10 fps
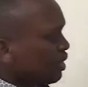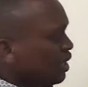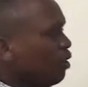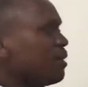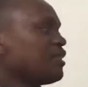
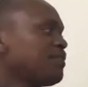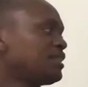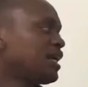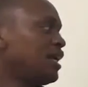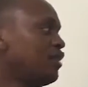Now
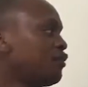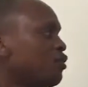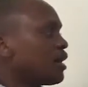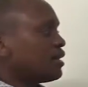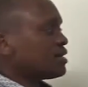mathematically, if you
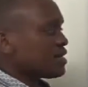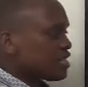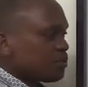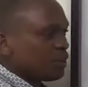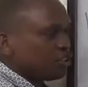look at this
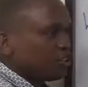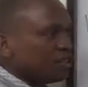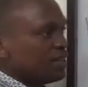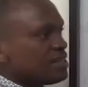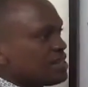
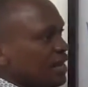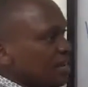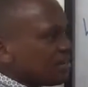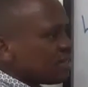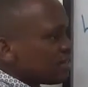expression in
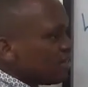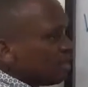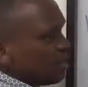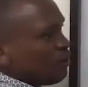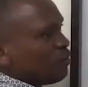science,
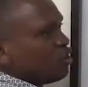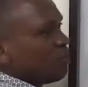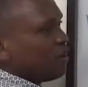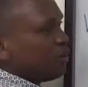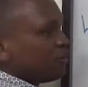we normally